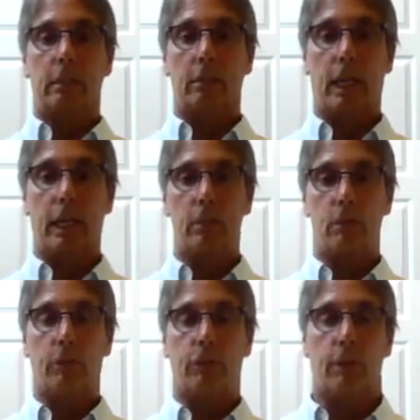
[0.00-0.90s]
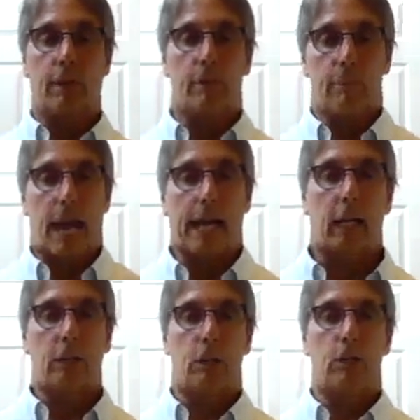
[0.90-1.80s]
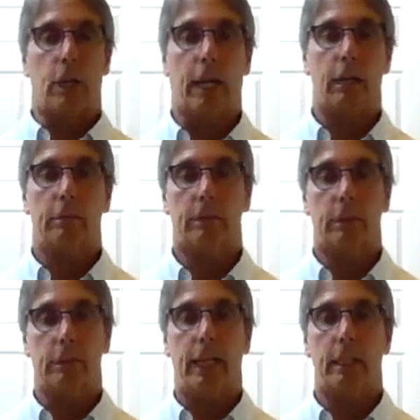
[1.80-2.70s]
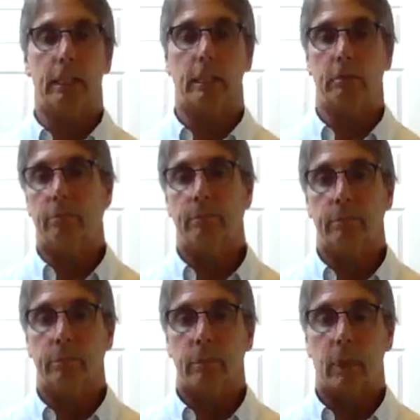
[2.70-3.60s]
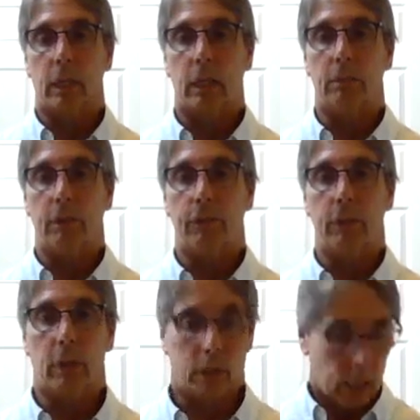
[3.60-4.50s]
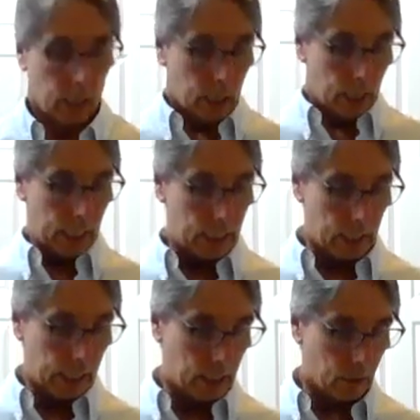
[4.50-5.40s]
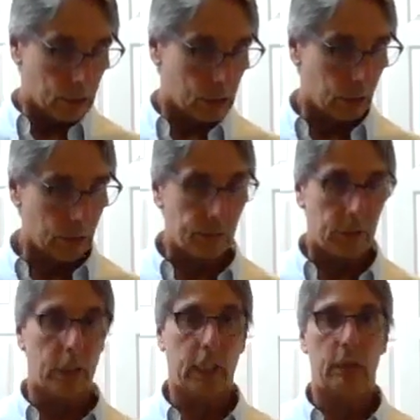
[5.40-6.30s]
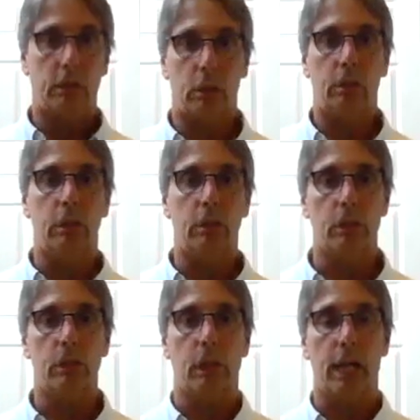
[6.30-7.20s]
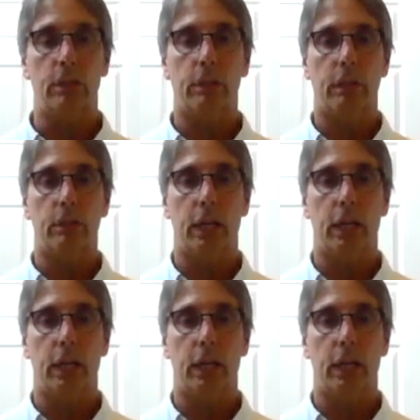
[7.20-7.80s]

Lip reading: Okay, so if you have a back on your chair, great. If you and also if you need to use the sides of your